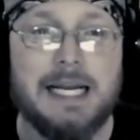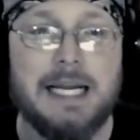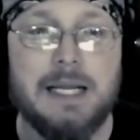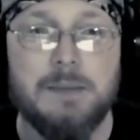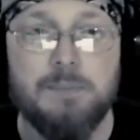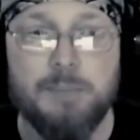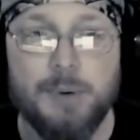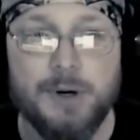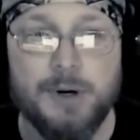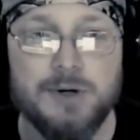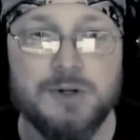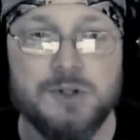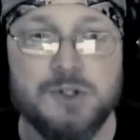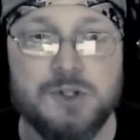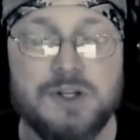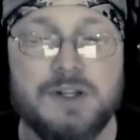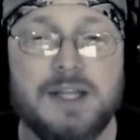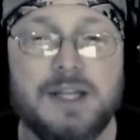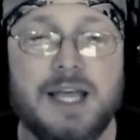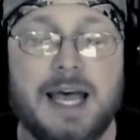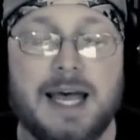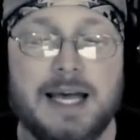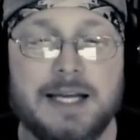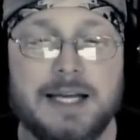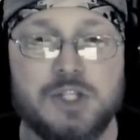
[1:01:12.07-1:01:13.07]
any person
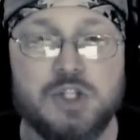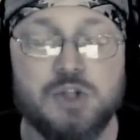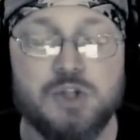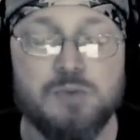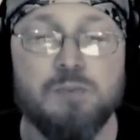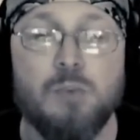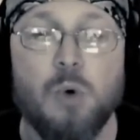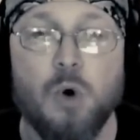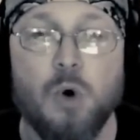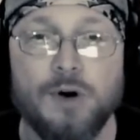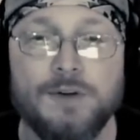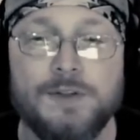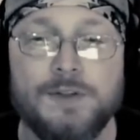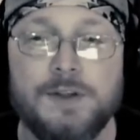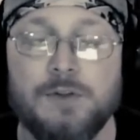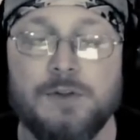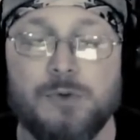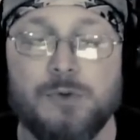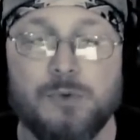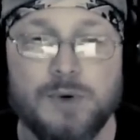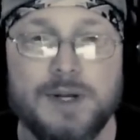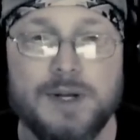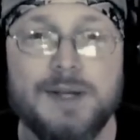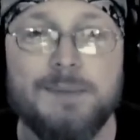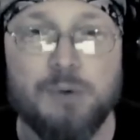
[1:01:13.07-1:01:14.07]
that has more than
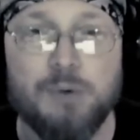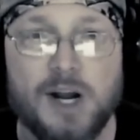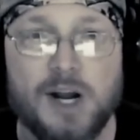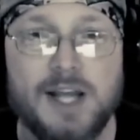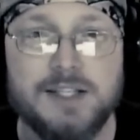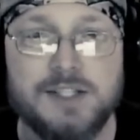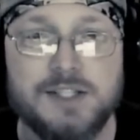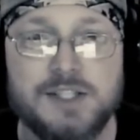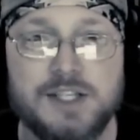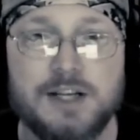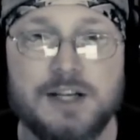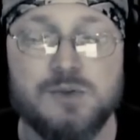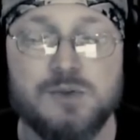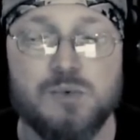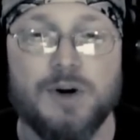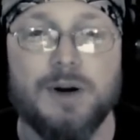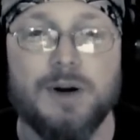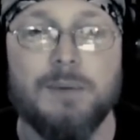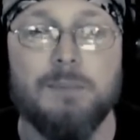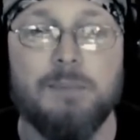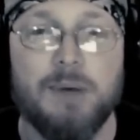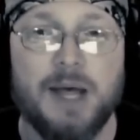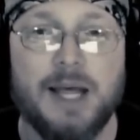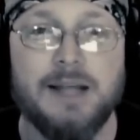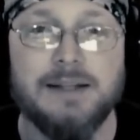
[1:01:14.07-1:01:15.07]
3 brain cells want to
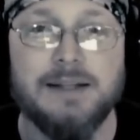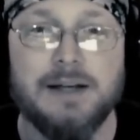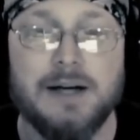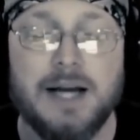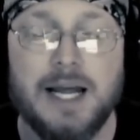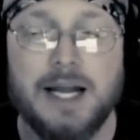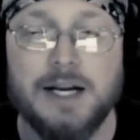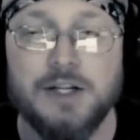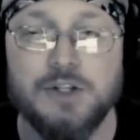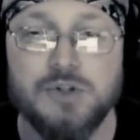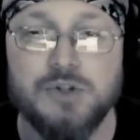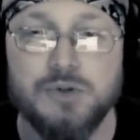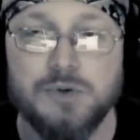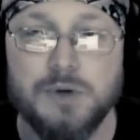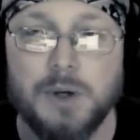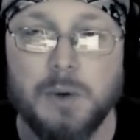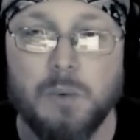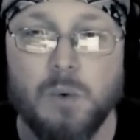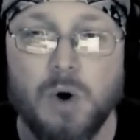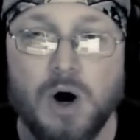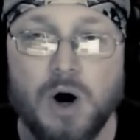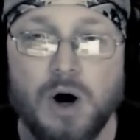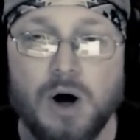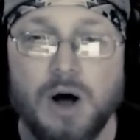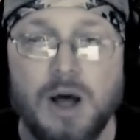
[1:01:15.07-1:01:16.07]
bang their head into a
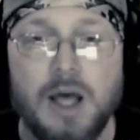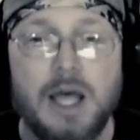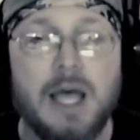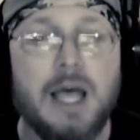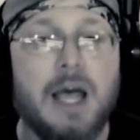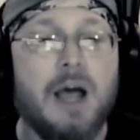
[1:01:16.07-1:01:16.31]
wall.